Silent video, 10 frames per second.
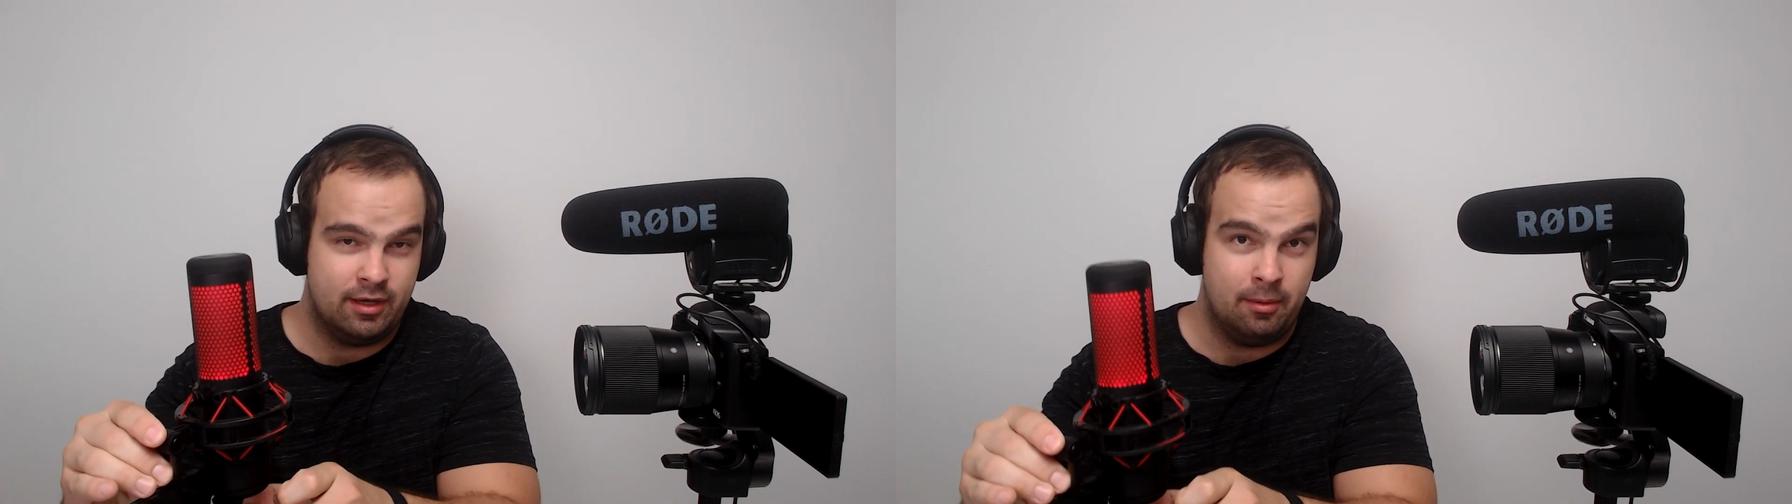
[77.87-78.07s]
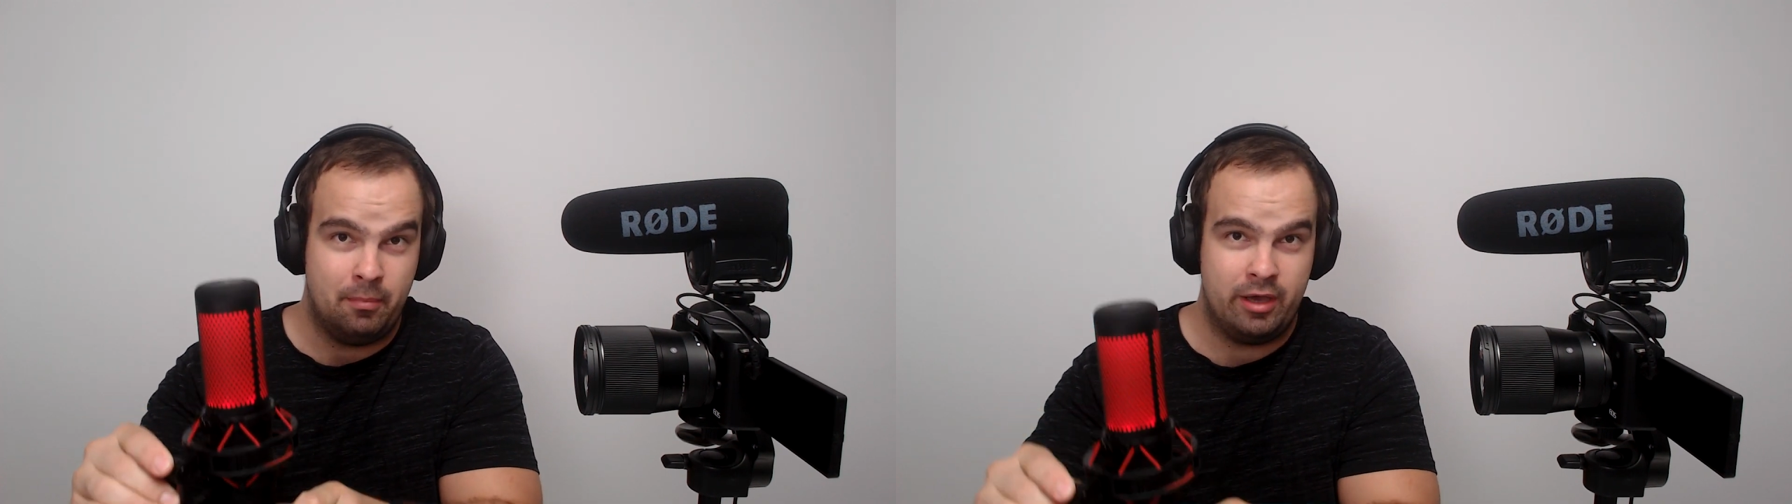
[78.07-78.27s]

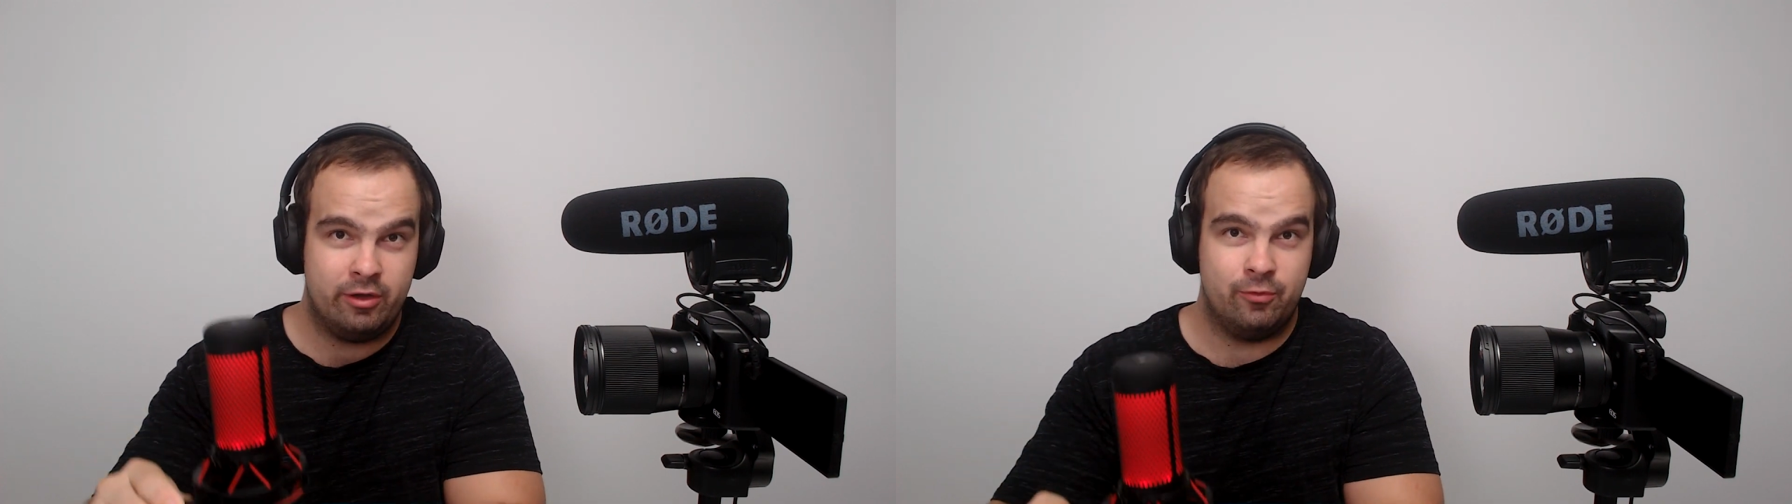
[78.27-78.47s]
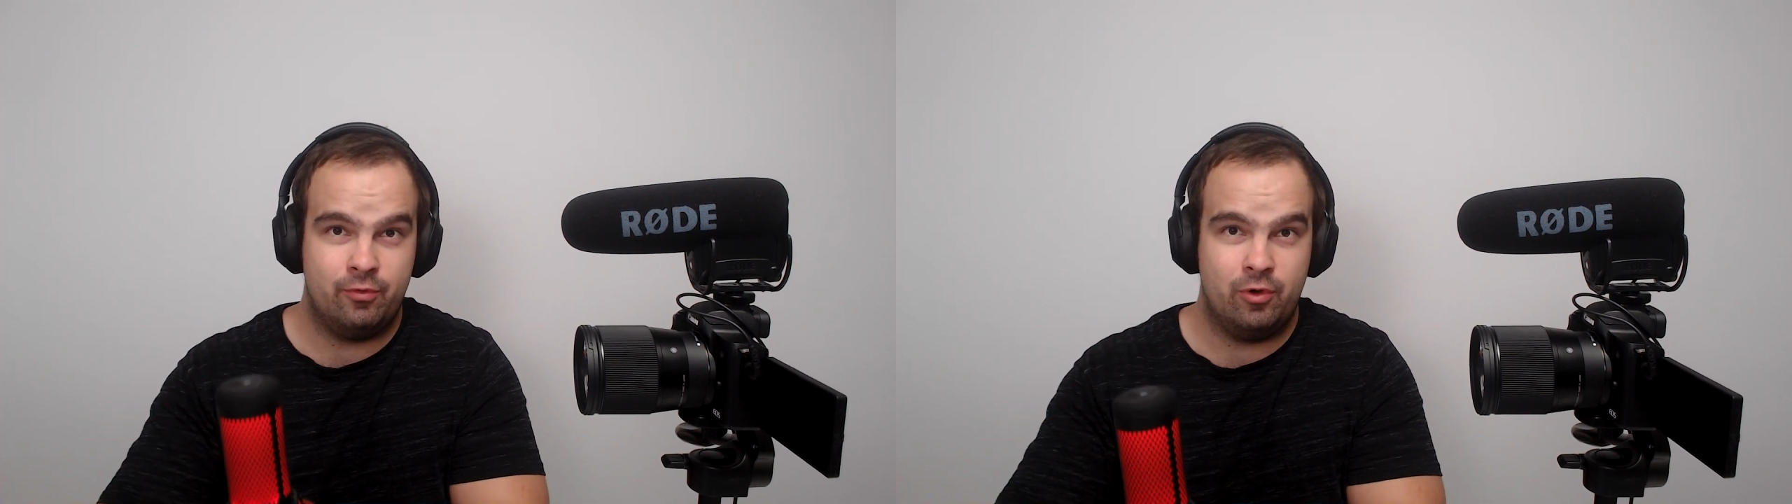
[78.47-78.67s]

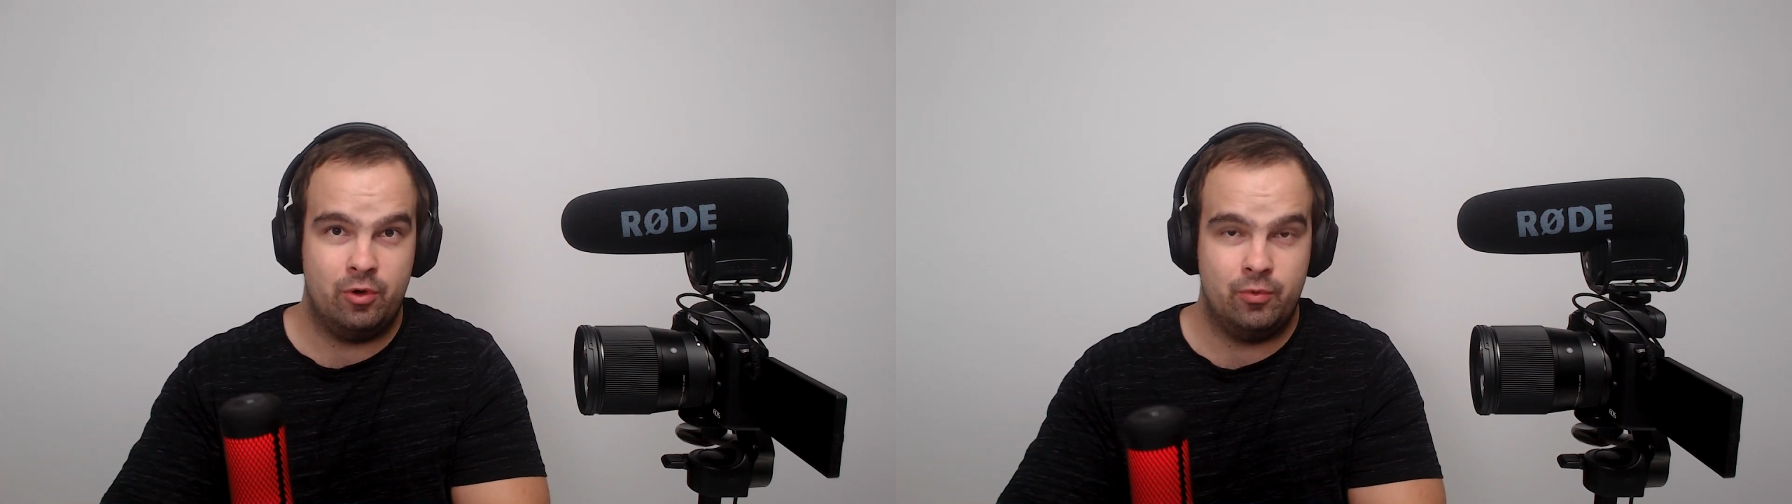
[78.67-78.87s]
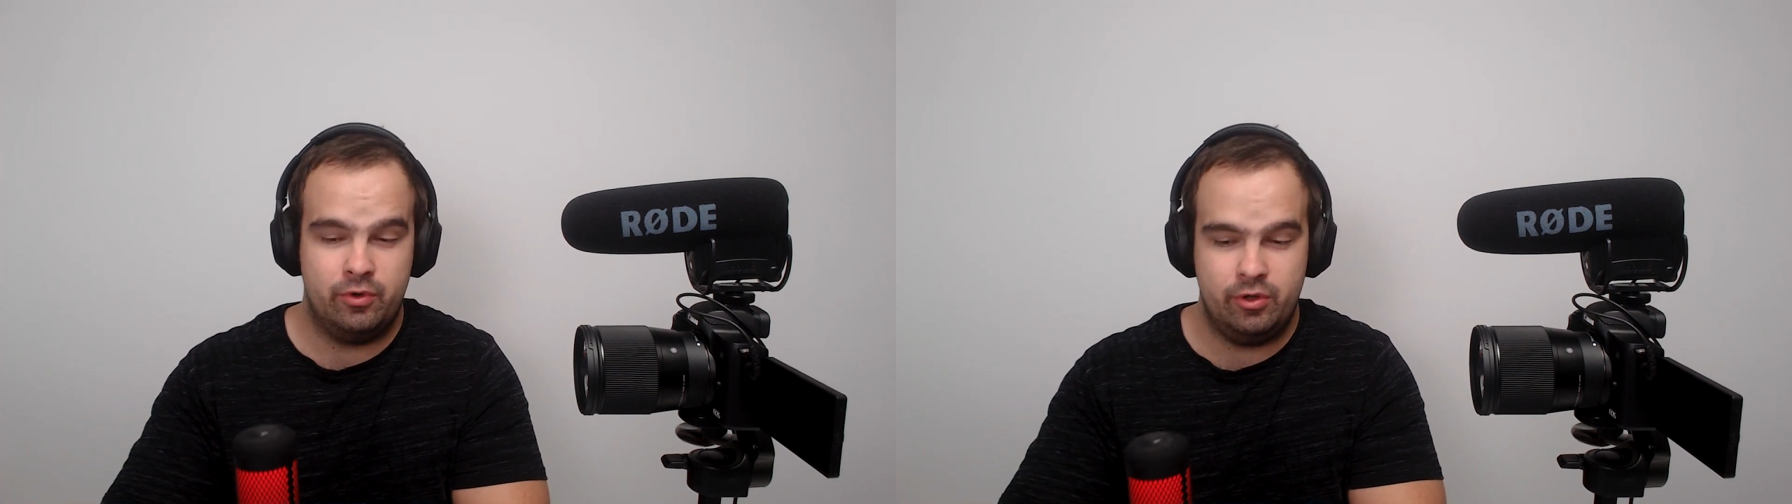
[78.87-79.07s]

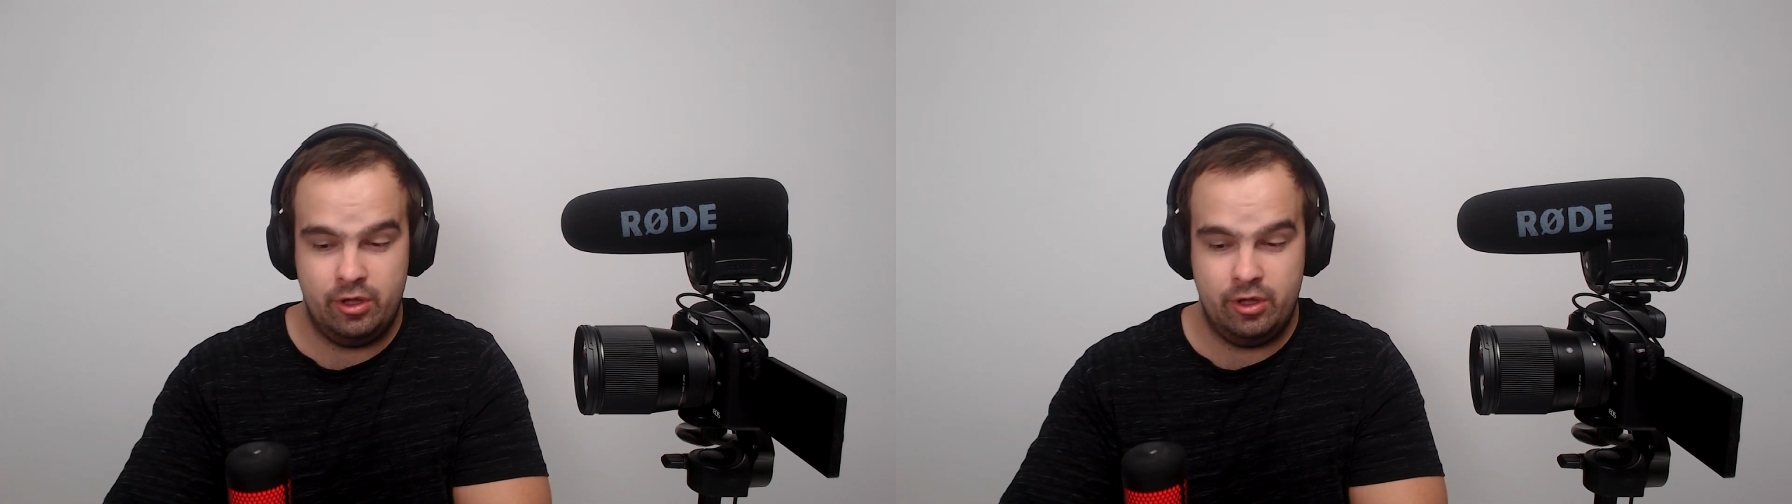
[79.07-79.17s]
microphone